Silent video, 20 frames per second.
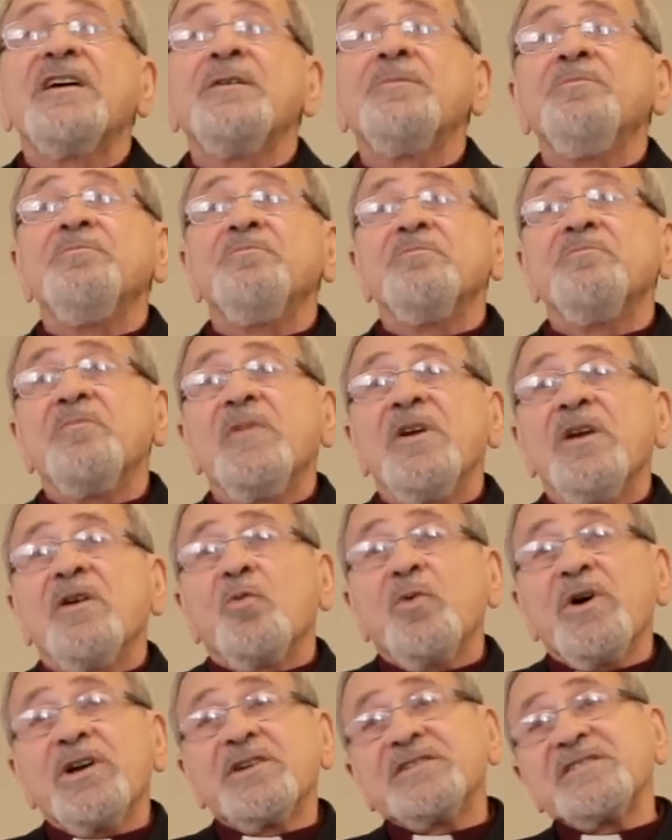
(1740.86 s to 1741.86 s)
them
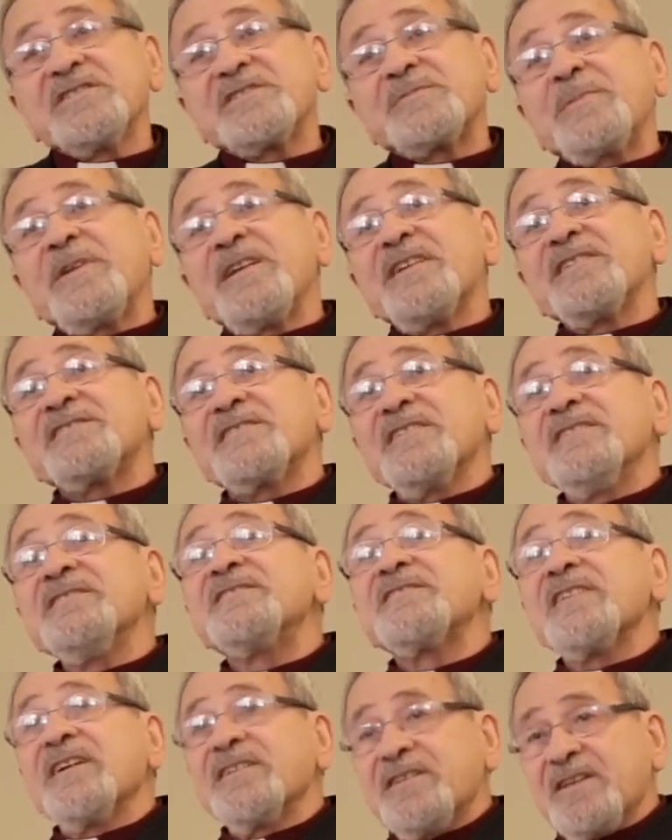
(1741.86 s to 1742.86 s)
were displaced
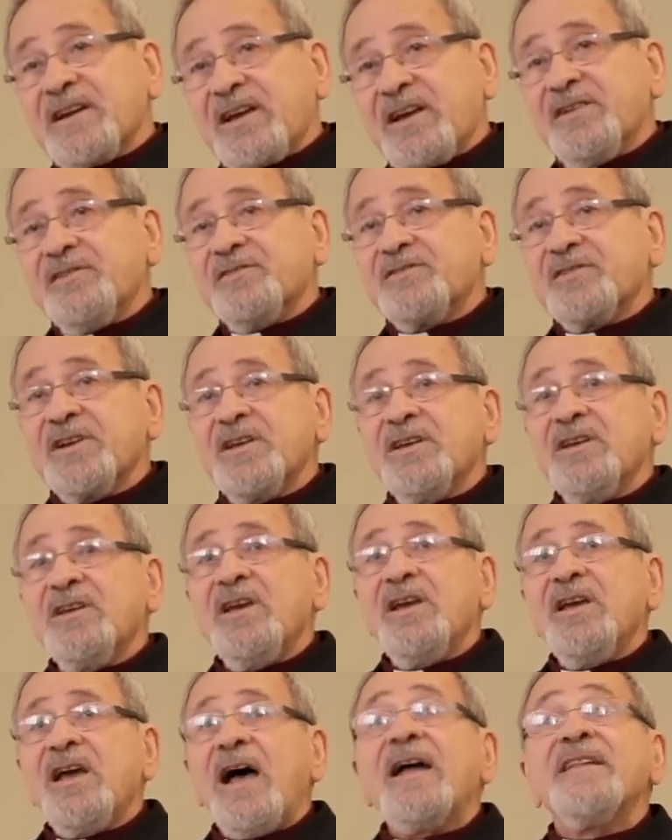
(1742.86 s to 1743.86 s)
inside the country.
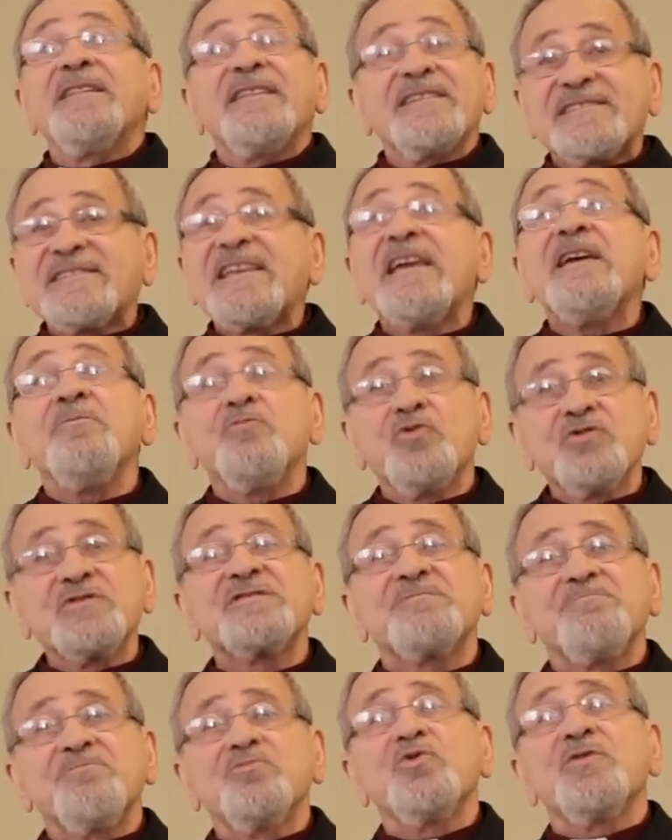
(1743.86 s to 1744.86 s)
And the same
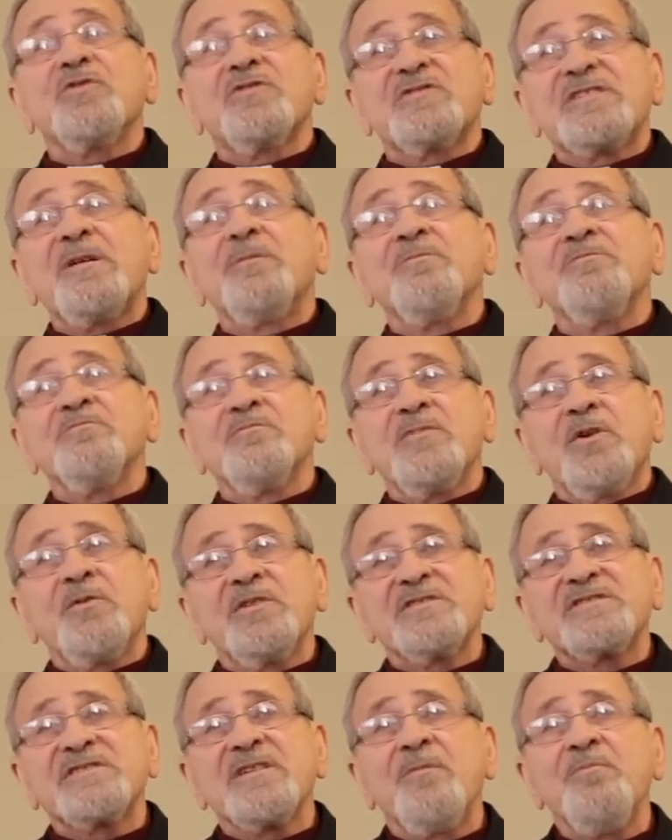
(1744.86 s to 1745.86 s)
with
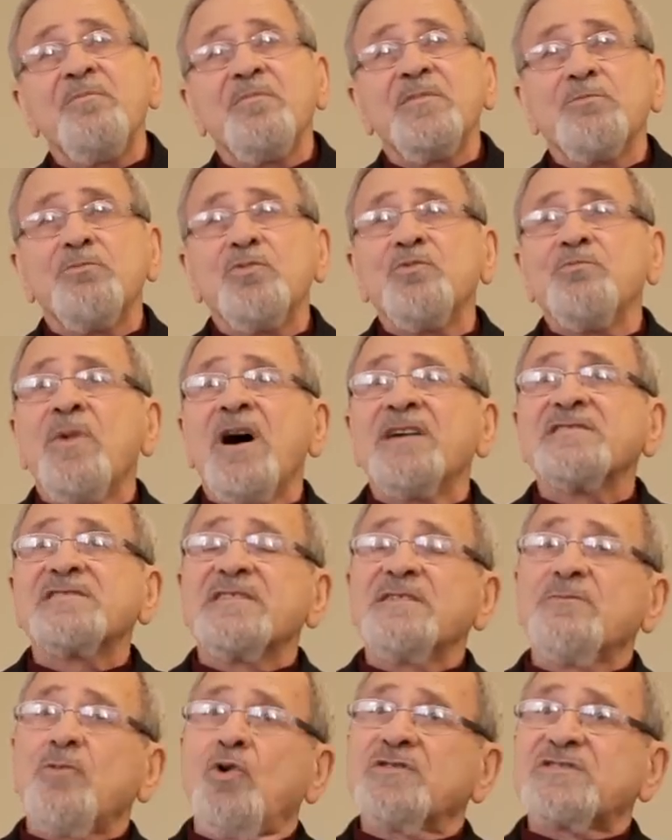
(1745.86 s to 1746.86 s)
some
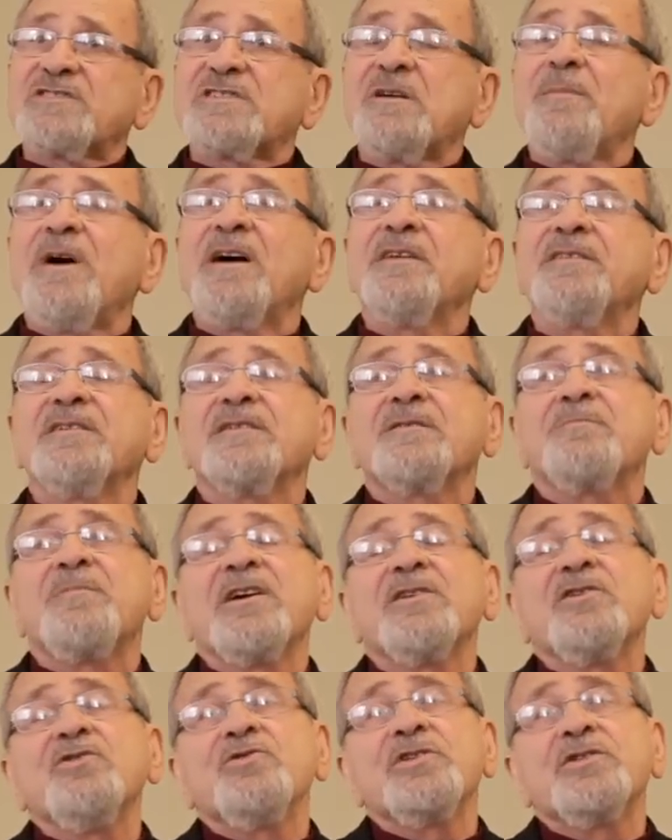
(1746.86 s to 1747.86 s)
Muslim or some other
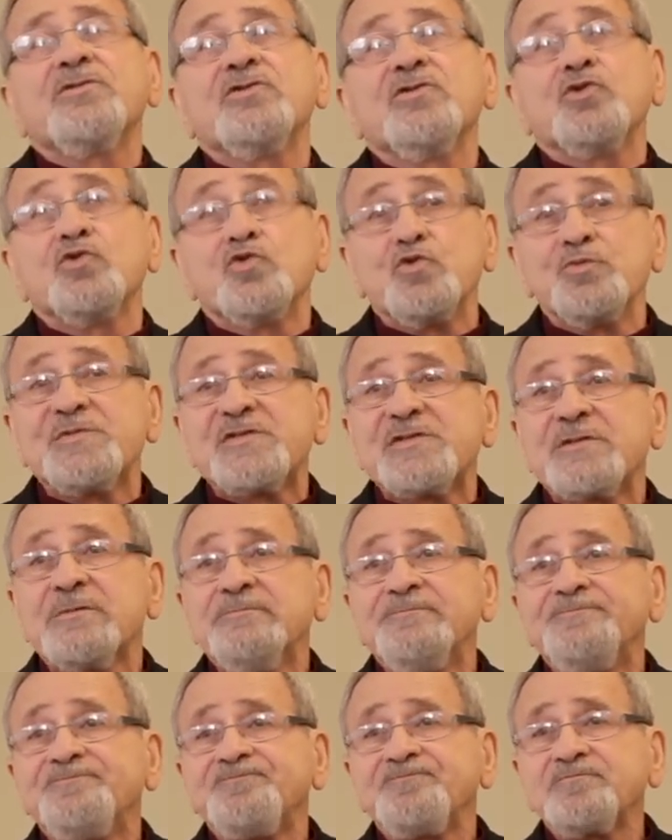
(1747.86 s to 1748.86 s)
minority groups.
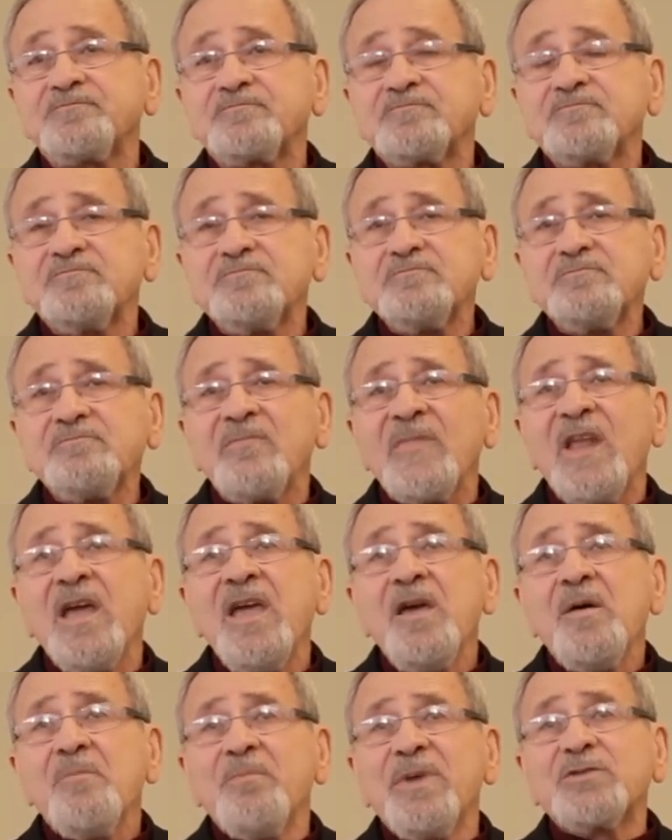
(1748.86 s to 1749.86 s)

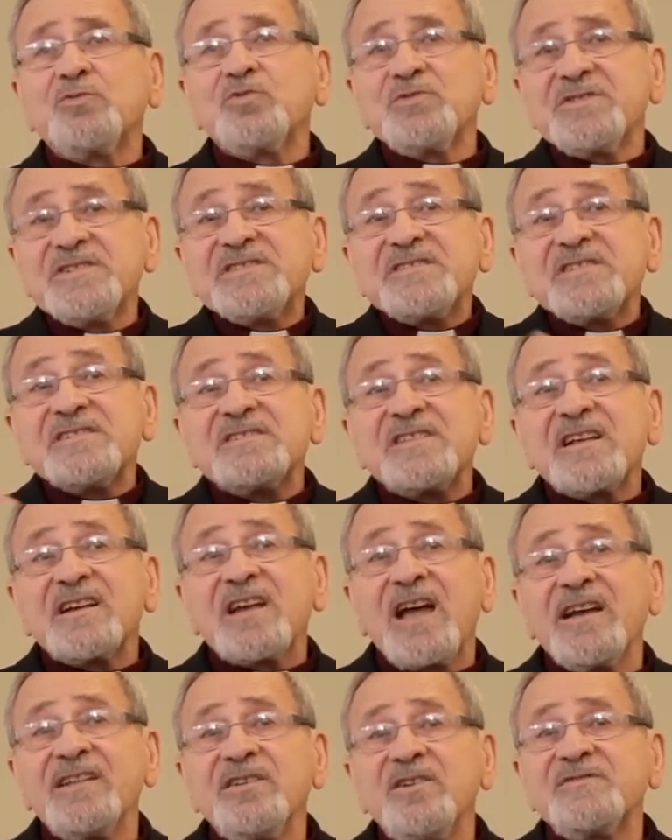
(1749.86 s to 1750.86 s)
But this is the
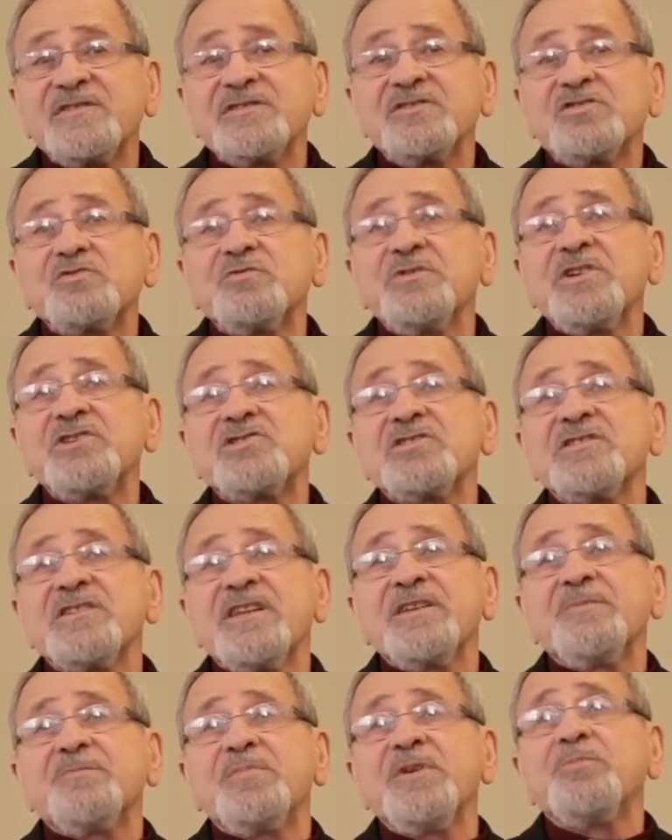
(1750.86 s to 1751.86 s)
kind of situation
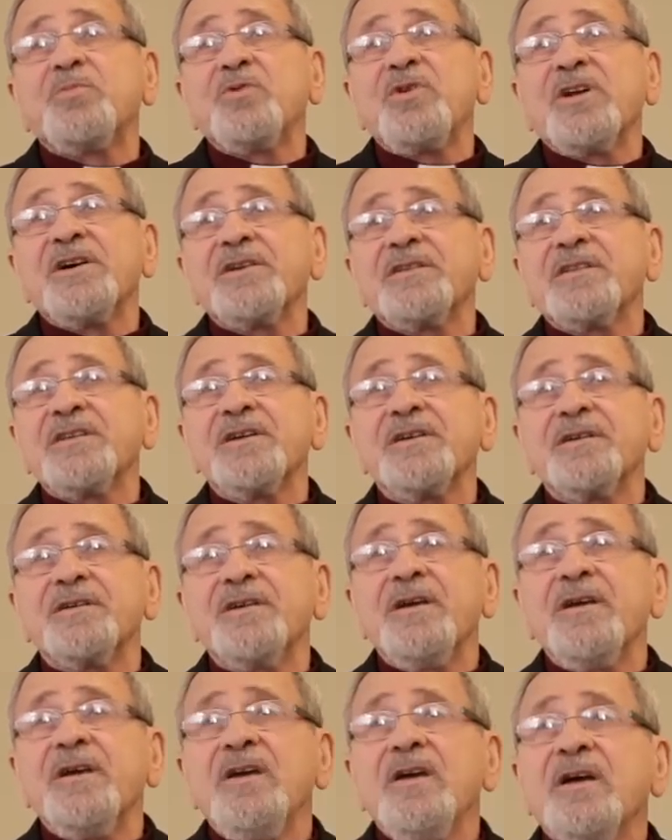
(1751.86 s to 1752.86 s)
that people are there.
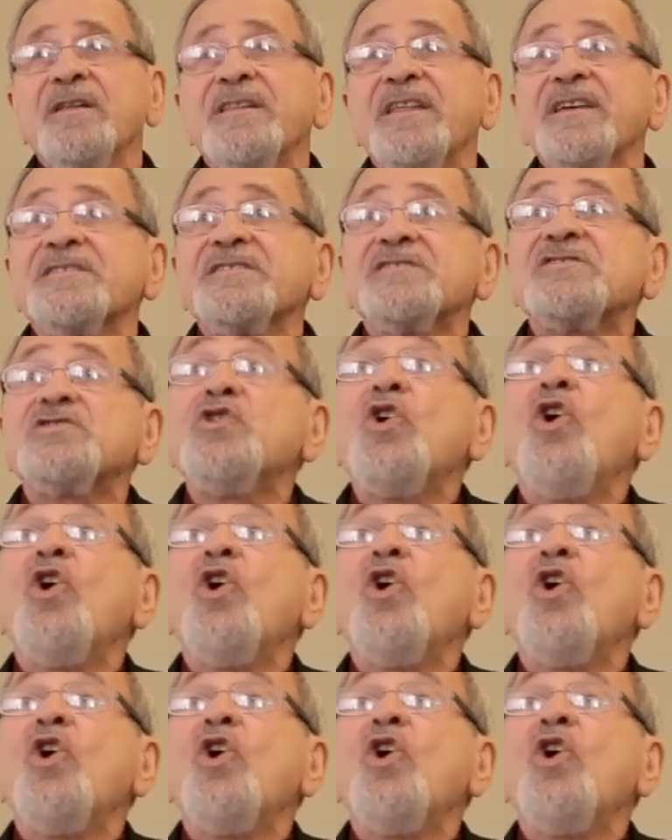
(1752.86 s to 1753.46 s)
There is